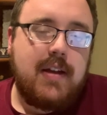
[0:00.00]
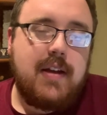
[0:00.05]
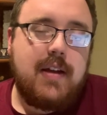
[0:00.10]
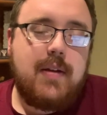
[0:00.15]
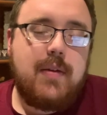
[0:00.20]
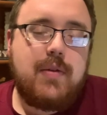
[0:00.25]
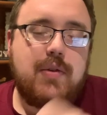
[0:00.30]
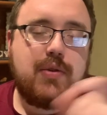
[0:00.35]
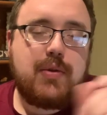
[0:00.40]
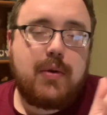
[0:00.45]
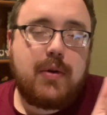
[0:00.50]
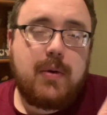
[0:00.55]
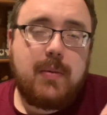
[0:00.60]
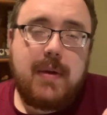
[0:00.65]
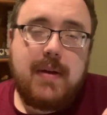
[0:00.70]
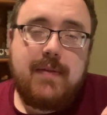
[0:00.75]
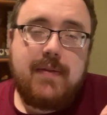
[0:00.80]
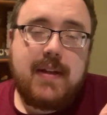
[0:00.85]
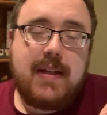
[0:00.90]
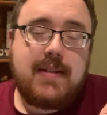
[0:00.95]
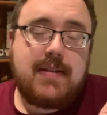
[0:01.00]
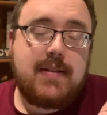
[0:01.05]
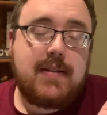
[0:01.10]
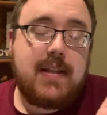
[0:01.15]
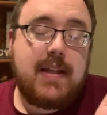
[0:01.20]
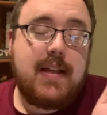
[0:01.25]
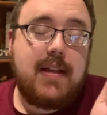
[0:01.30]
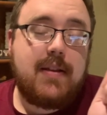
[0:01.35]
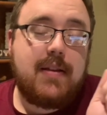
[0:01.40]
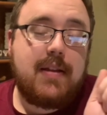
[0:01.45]
Shorter wavelengths
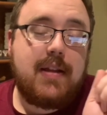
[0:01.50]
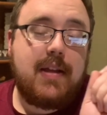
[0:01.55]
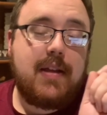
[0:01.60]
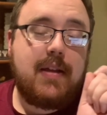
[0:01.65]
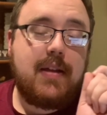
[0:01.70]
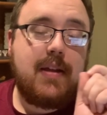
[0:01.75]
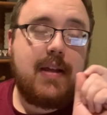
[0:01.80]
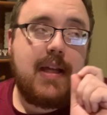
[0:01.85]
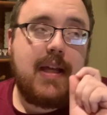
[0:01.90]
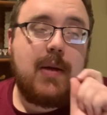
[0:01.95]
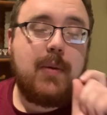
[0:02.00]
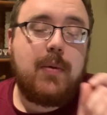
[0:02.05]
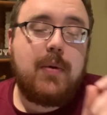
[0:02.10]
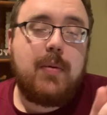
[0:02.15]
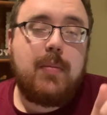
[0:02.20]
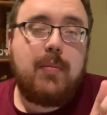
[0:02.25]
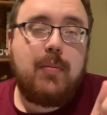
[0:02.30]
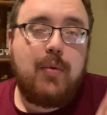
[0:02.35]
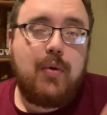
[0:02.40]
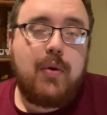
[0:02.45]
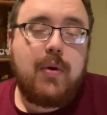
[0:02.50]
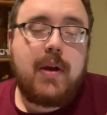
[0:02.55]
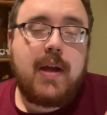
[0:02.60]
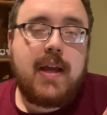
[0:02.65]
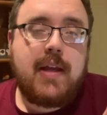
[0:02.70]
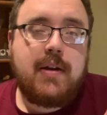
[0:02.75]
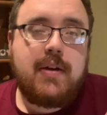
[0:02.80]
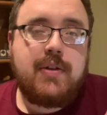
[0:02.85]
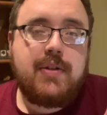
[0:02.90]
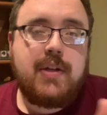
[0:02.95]
equal more
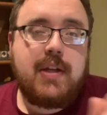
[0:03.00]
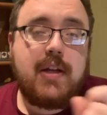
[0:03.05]
energy.